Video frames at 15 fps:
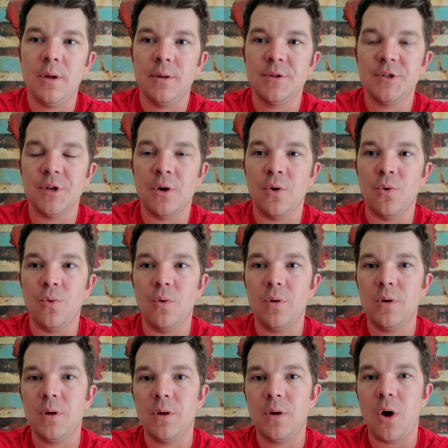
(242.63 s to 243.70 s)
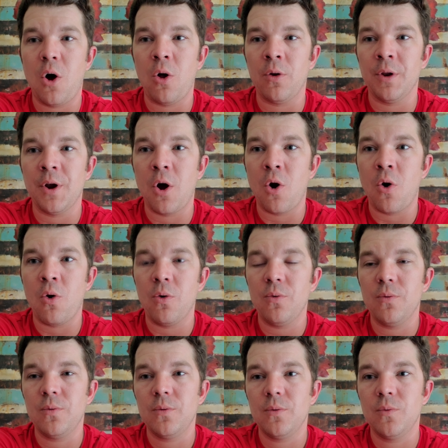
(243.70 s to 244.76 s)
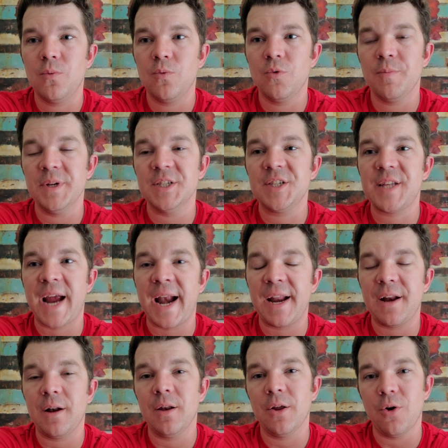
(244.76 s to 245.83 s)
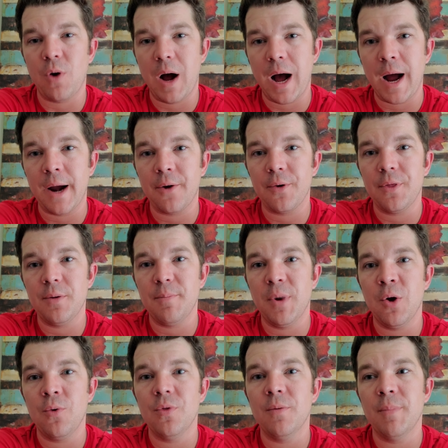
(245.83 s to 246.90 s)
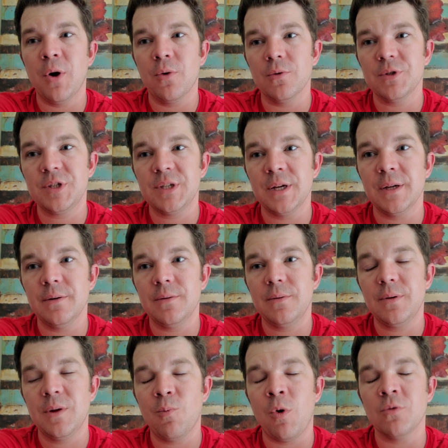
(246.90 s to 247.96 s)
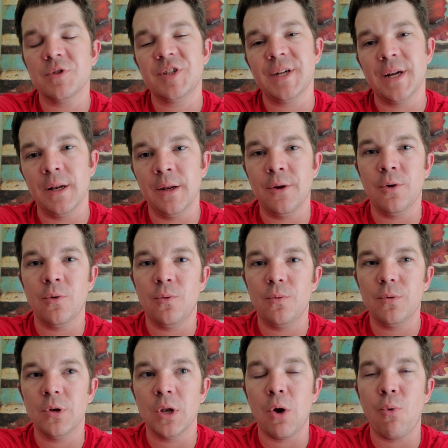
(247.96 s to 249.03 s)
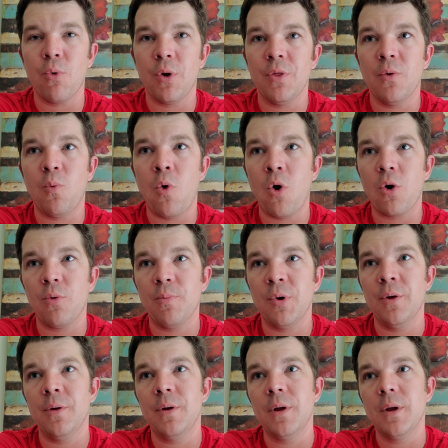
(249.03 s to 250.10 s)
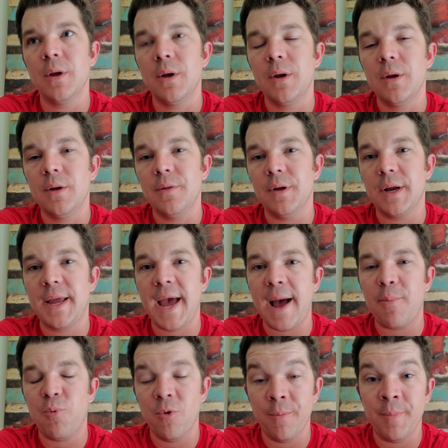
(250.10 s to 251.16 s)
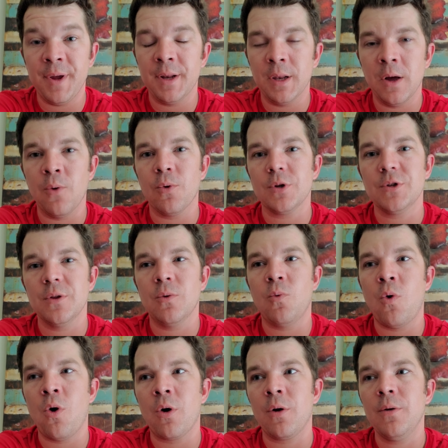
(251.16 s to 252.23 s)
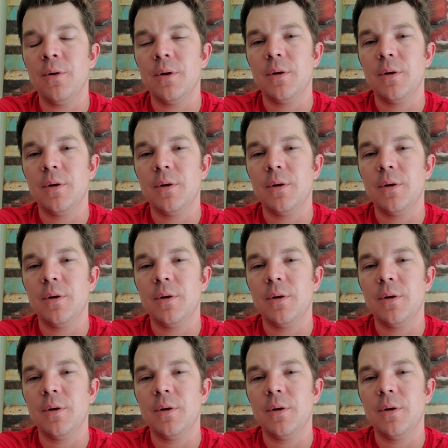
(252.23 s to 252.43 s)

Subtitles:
So all in all, we'll be standing a little higher in the boat. The boat it won't sit a little lower in the water, but the cap will be lower to the water.